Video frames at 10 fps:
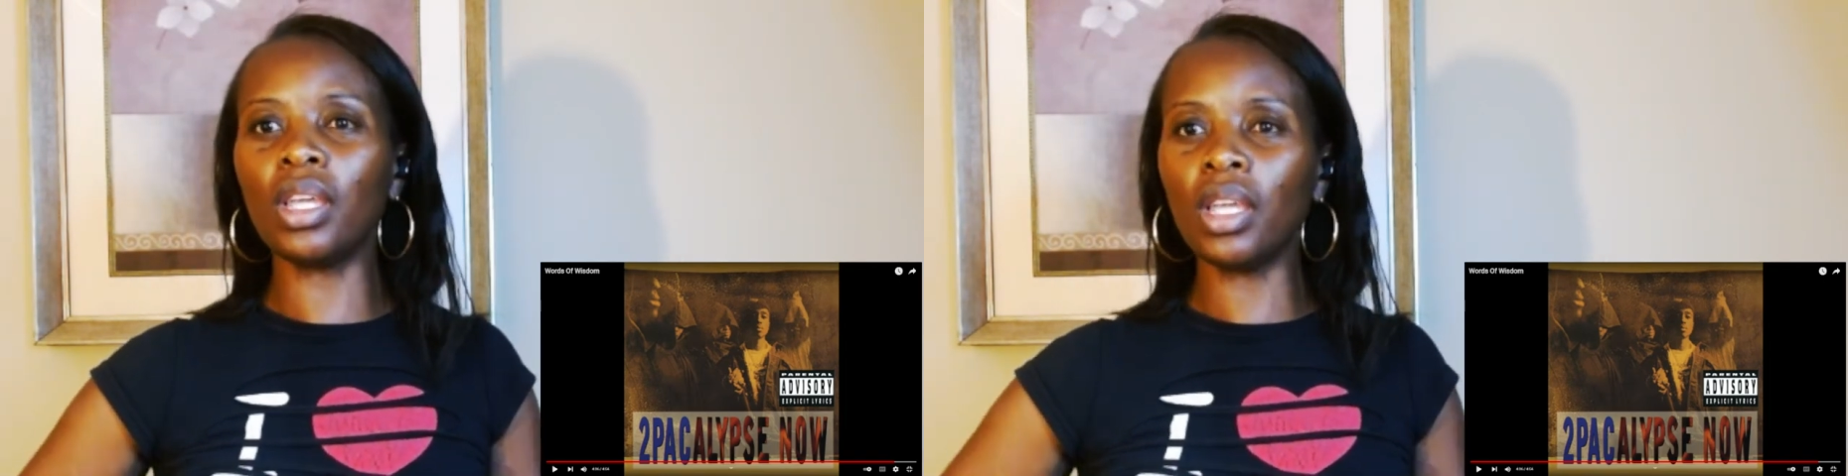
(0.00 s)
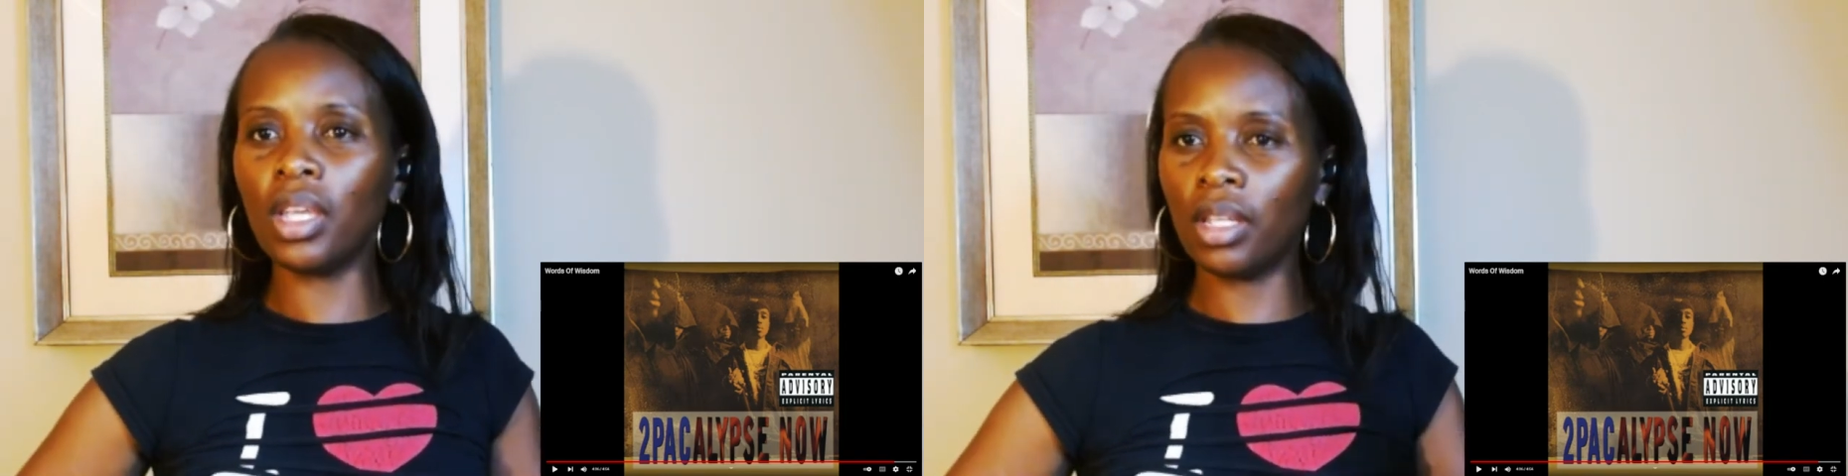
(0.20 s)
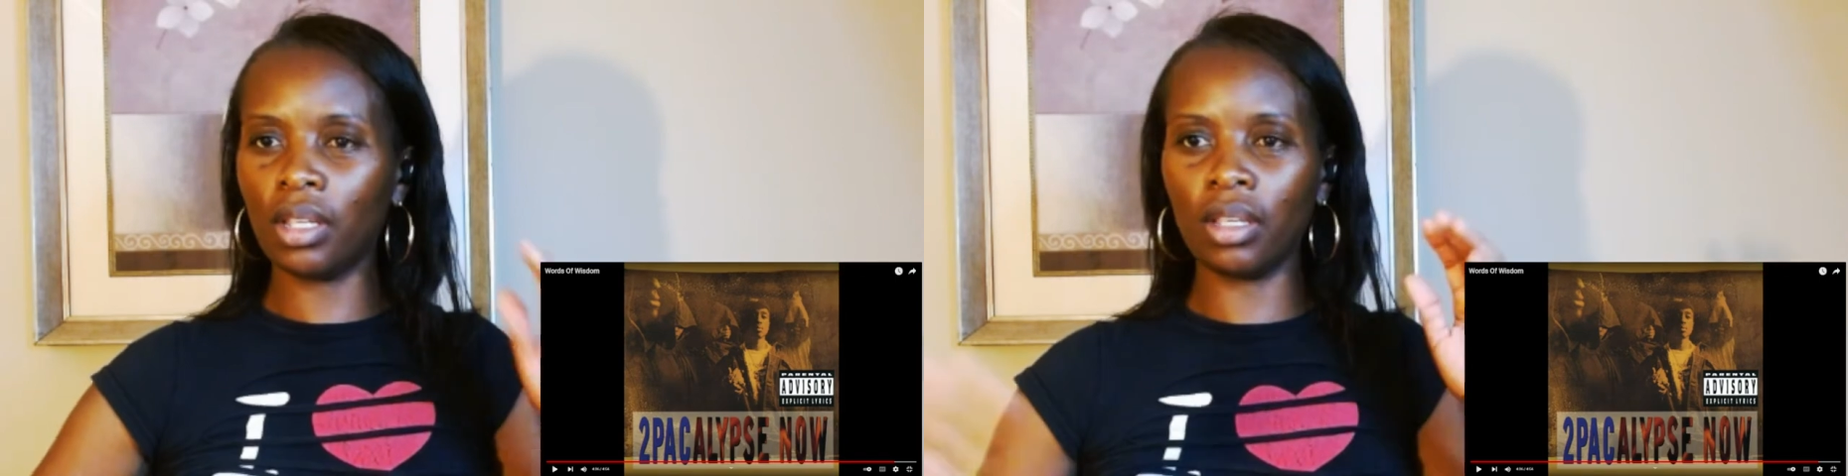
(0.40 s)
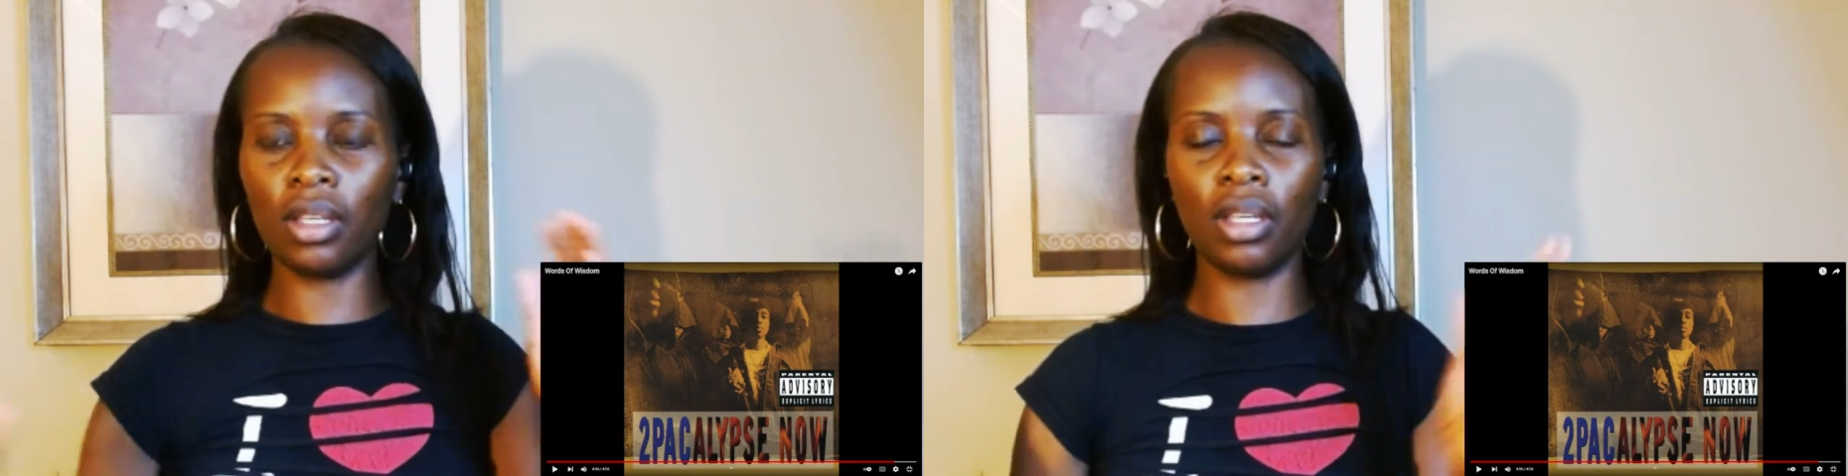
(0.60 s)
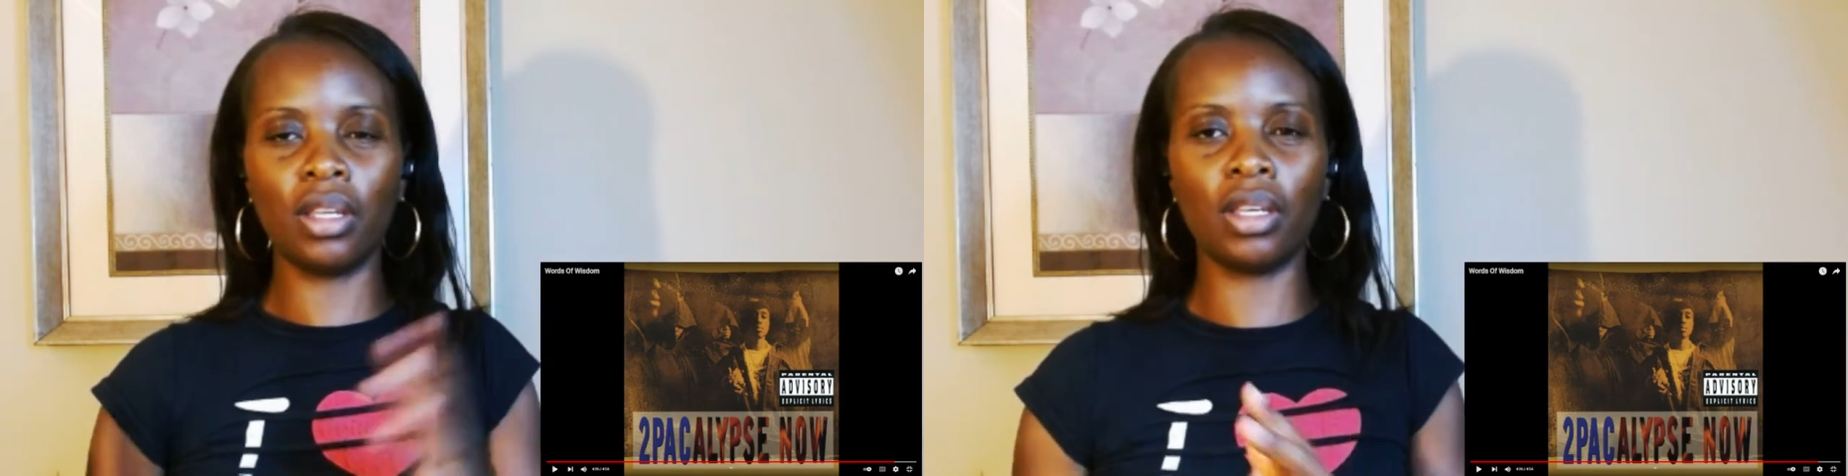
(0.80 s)
in
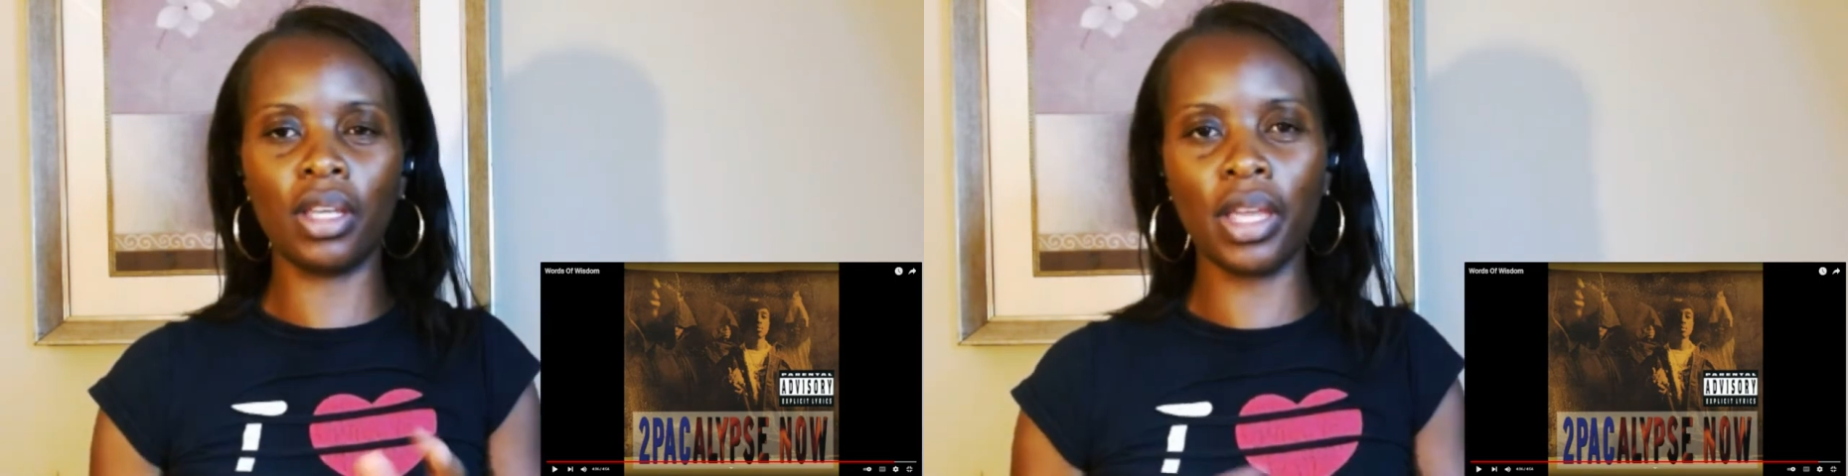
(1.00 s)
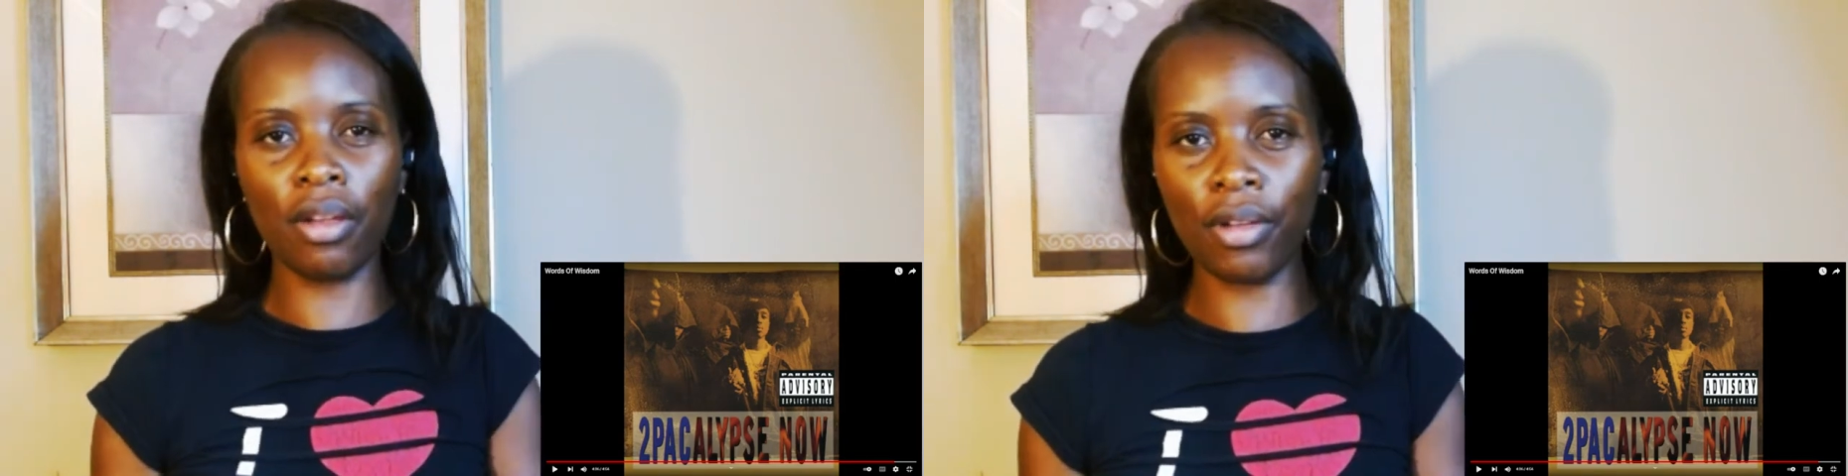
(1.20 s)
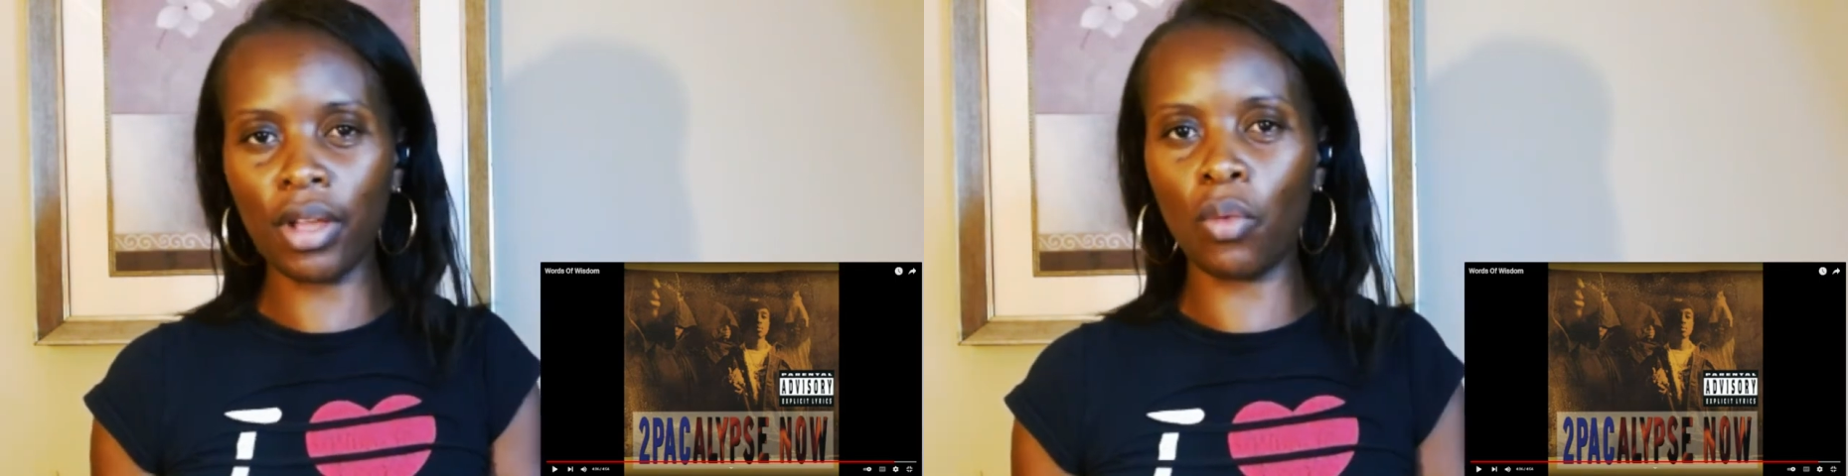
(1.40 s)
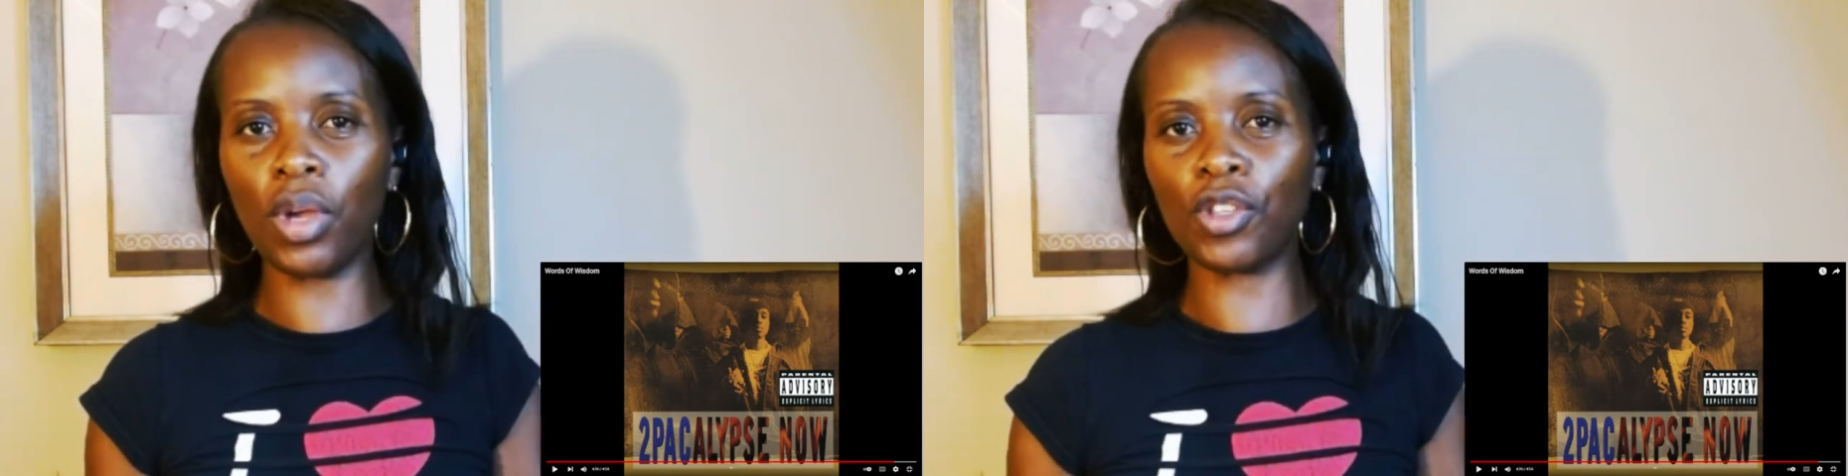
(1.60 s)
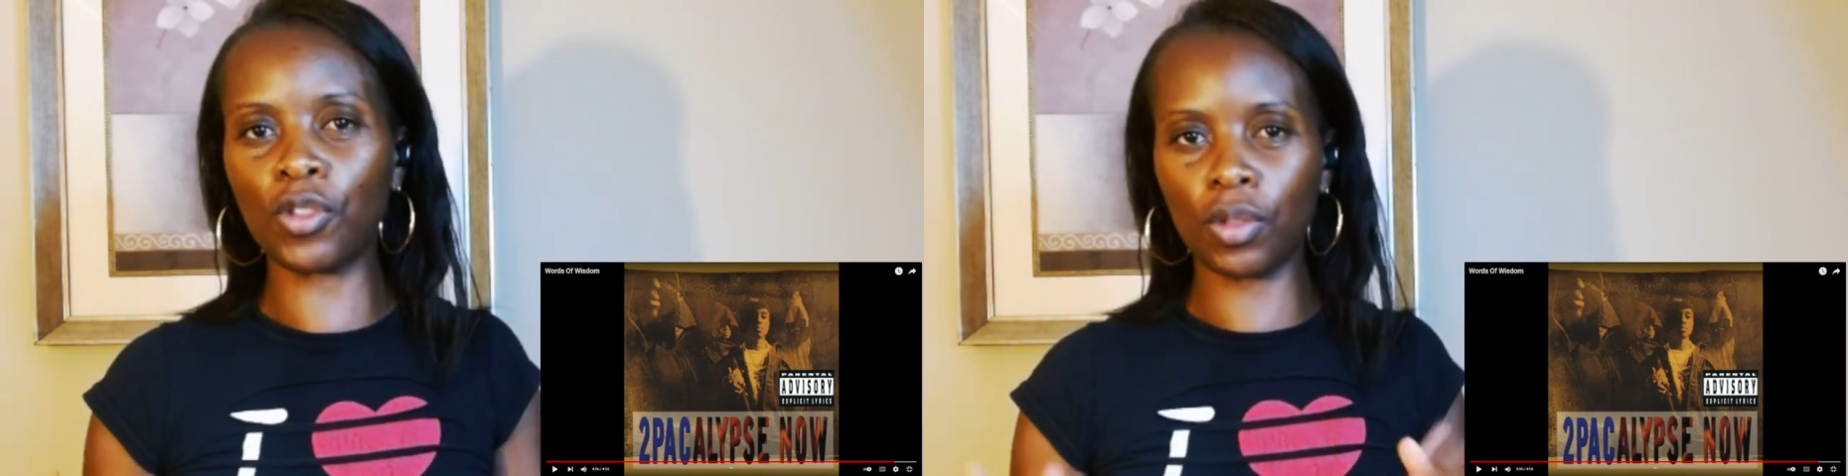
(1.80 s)
an area
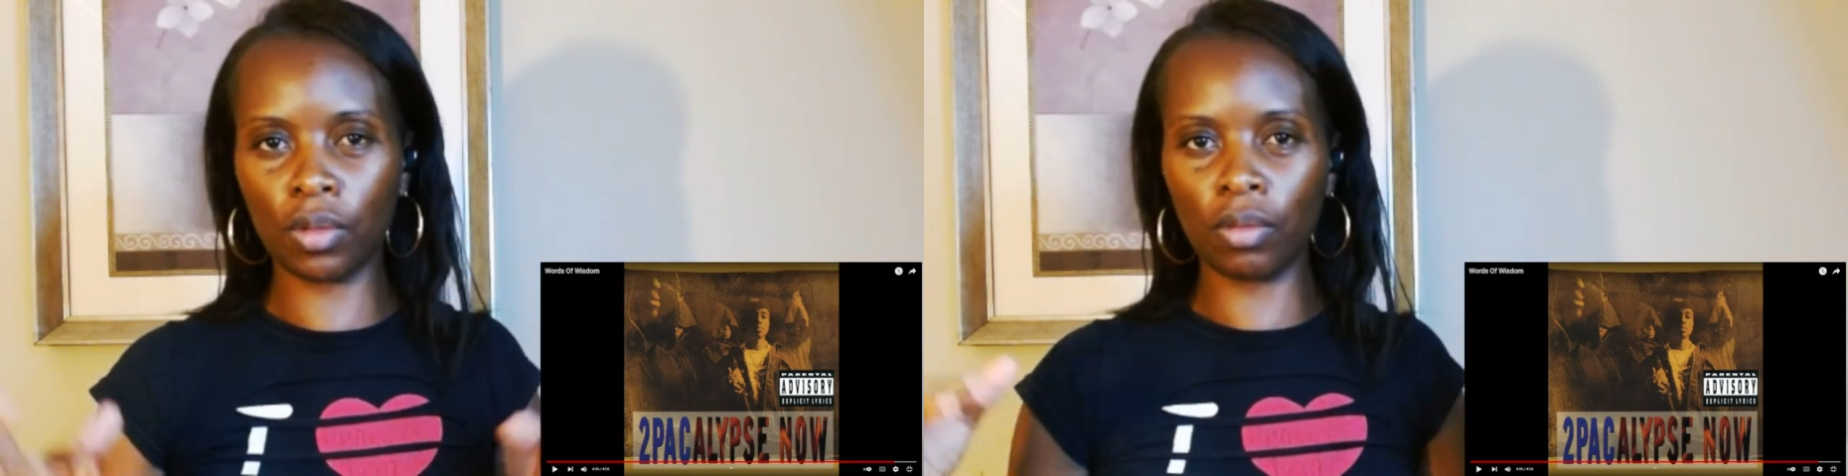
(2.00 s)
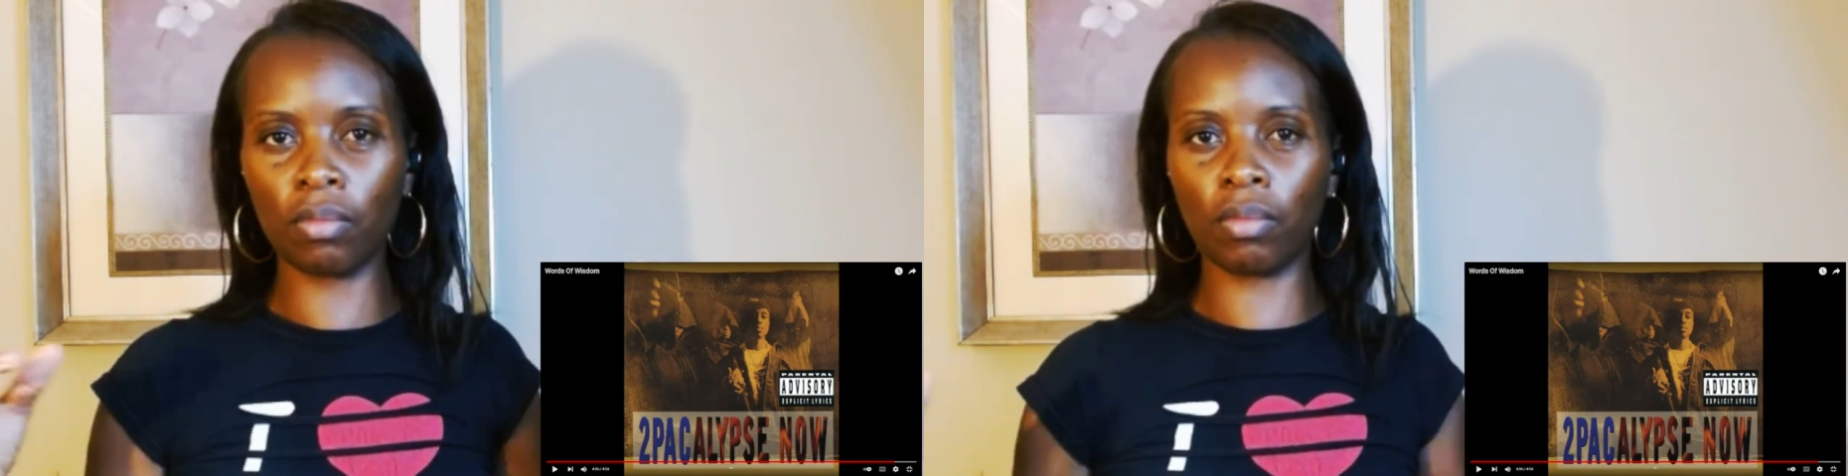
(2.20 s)
where it's